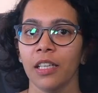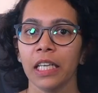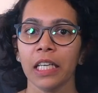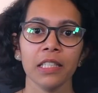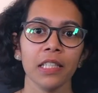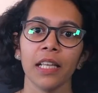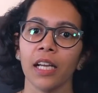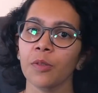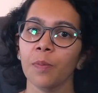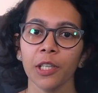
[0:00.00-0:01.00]
Isn't
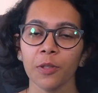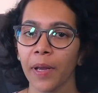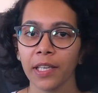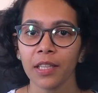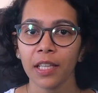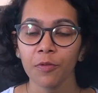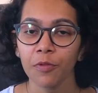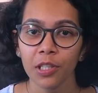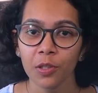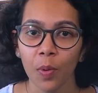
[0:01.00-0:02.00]
that much better than the
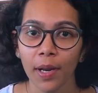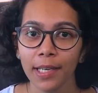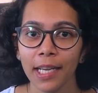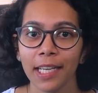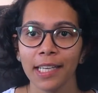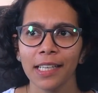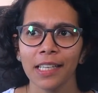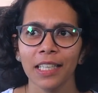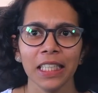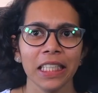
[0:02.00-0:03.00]
first one?
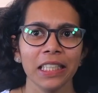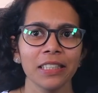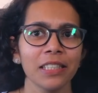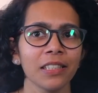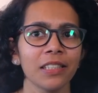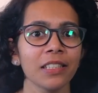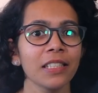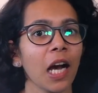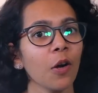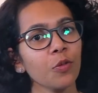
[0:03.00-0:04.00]
The
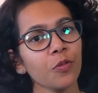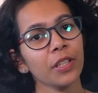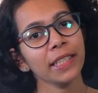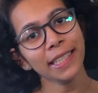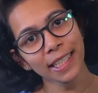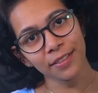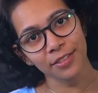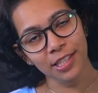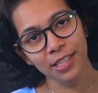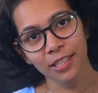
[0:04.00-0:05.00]
sound of the
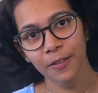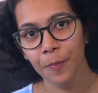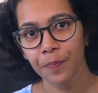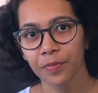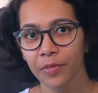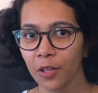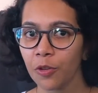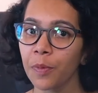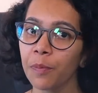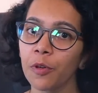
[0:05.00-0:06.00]
leaves
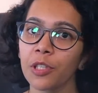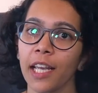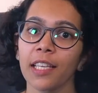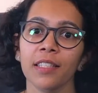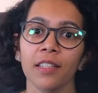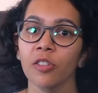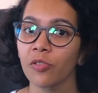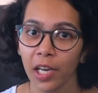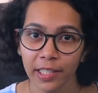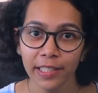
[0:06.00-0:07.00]
could be put as the
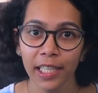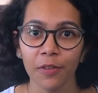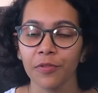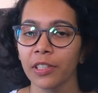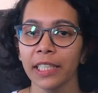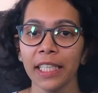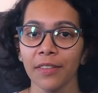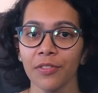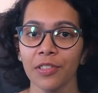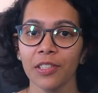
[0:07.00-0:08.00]
rustling of the
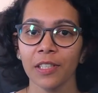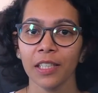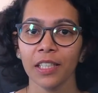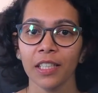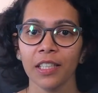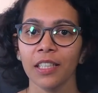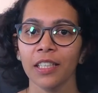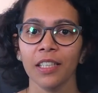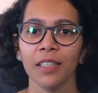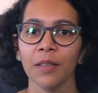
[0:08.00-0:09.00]
leaves,
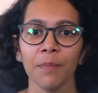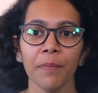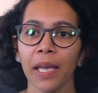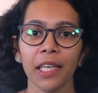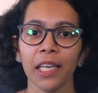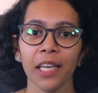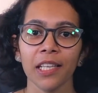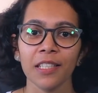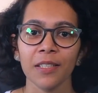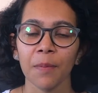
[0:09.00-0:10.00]
making
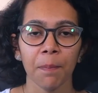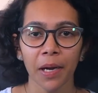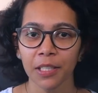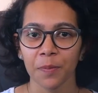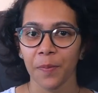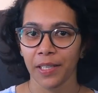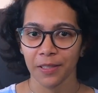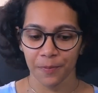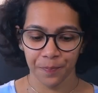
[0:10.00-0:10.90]
it much better.